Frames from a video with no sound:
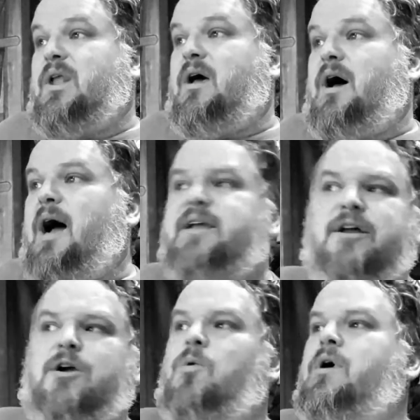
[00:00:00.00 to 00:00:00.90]
I could
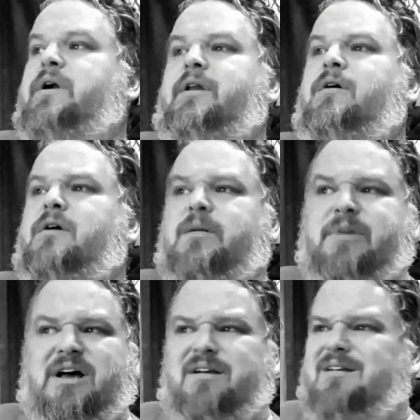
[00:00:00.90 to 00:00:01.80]
go on and on
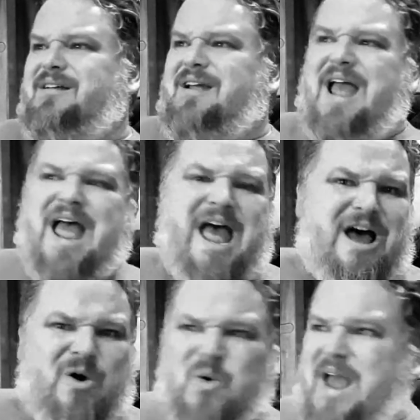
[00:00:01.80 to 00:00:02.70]
about
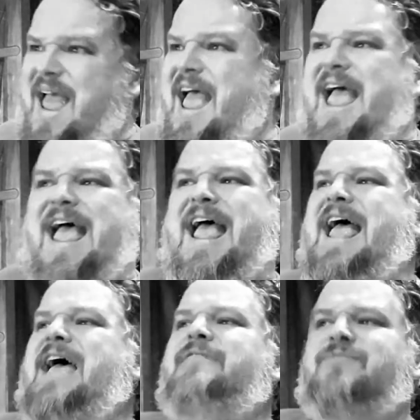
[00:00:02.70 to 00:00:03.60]
how
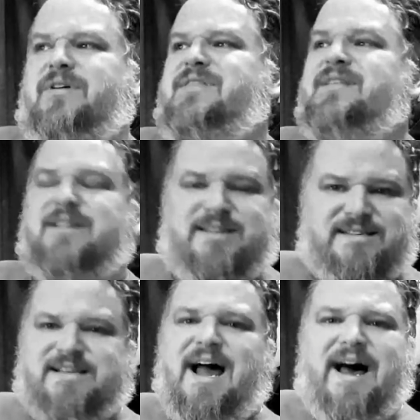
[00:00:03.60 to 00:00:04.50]
everything that this
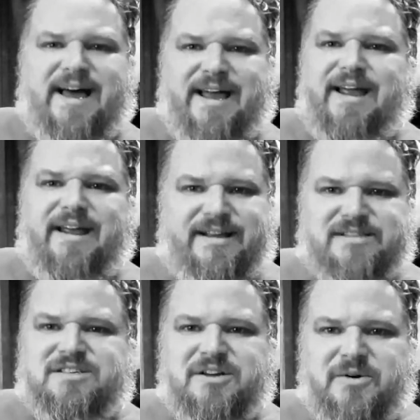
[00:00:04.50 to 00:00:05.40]
guy is
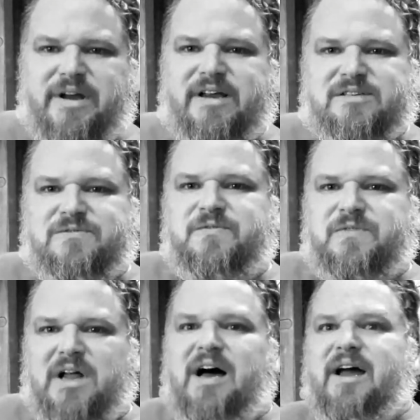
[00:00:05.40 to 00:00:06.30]
doing is
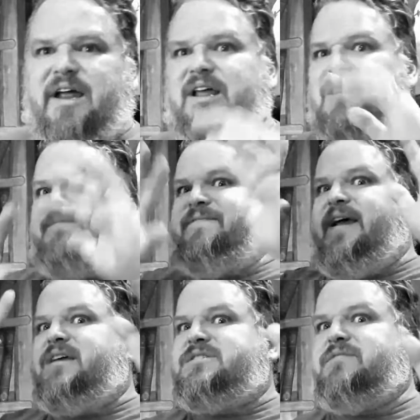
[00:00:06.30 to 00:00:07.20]
flying in the
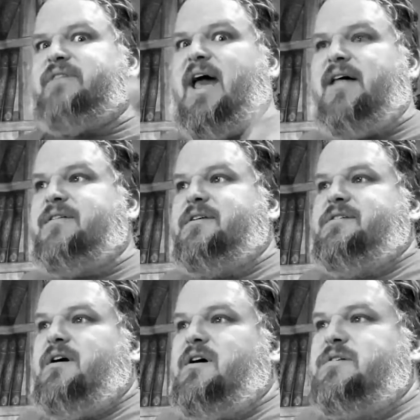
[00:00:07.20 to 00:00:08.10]
face of Catholic
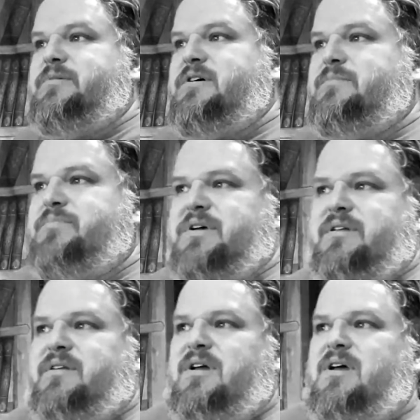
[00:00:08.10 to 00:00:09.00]
dogma, but
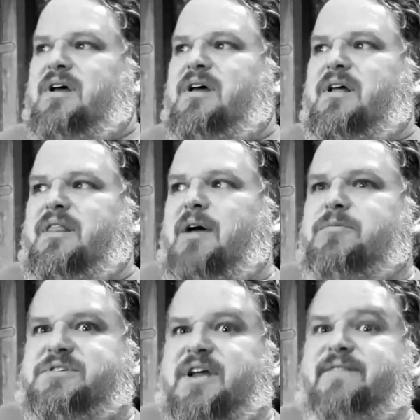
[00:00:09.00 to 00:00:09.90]
that
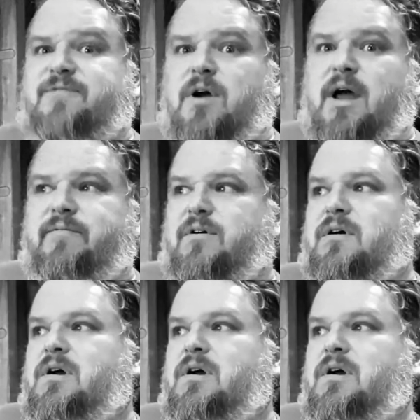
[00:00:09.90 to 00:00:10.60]
would take forever.